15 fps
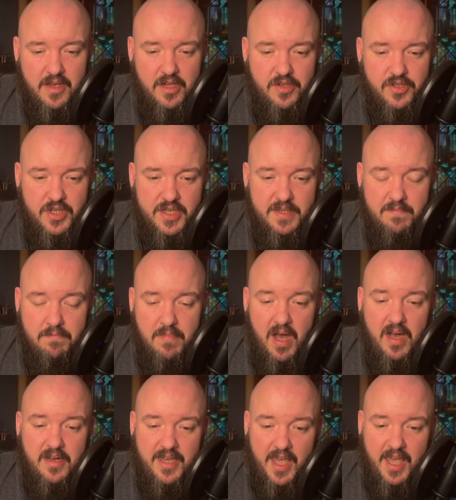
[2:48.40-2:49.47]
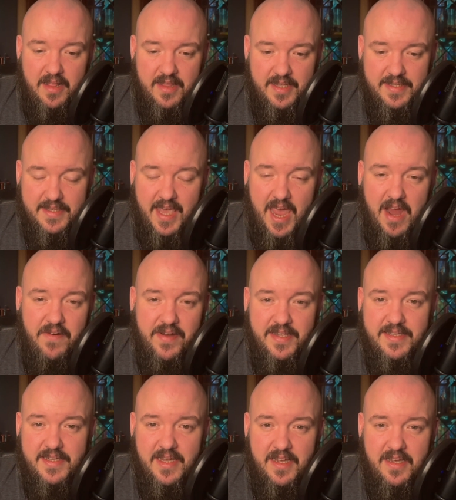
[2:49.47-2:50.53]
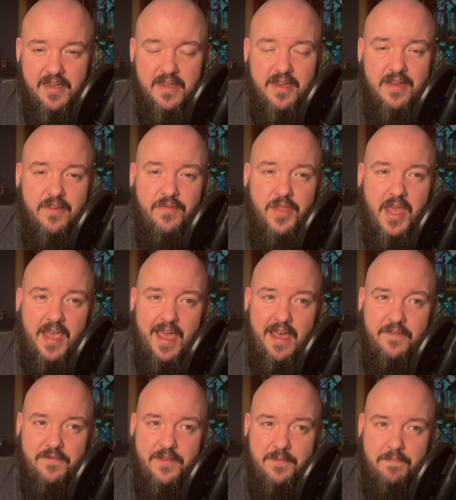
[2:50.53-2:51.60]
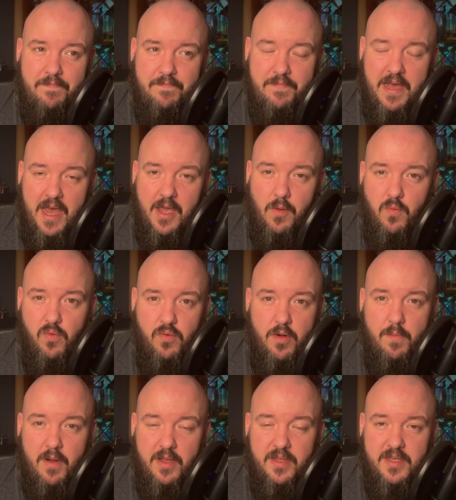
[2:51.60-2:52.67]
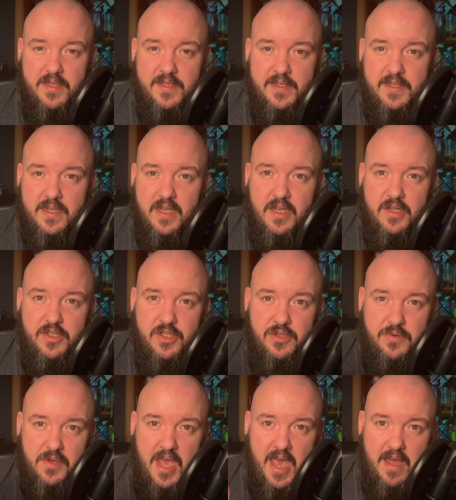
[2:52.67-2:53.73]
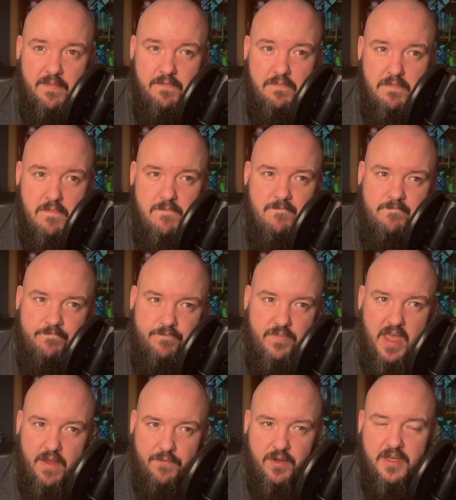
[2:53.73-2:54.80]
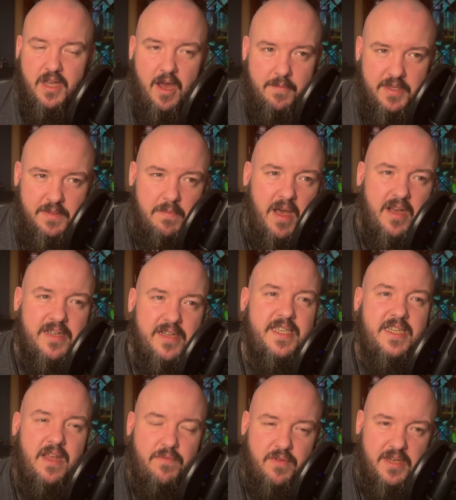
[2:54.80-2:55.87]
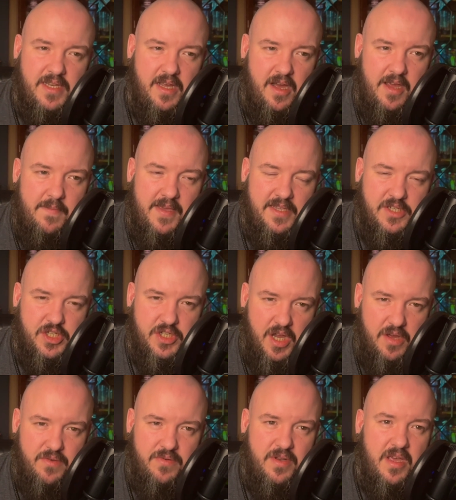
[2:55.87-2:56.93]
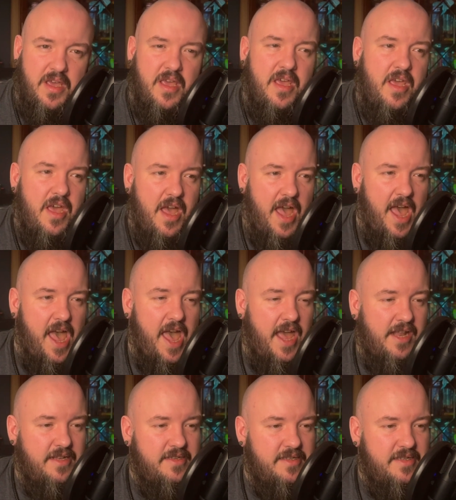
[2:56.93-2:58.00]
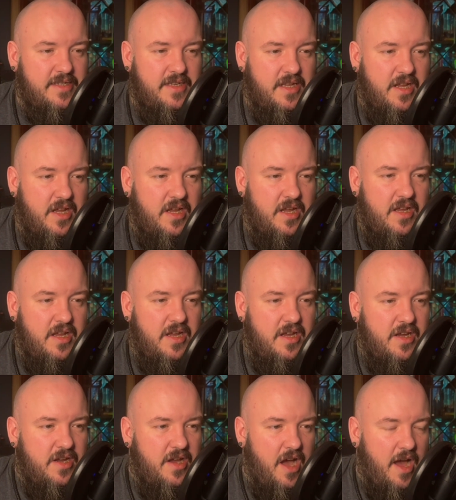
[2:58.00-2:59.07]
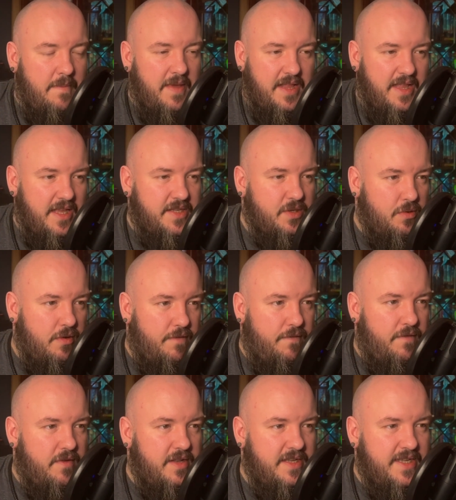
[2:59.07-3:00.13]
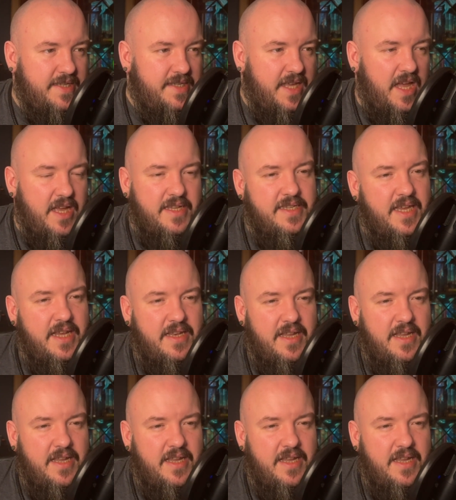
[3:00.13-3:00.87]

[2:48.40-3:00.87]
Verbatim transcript: just market this character, they have to pay Warner Brothers to get every time it's marketed, every time it's shown and I mean the sort of deserted,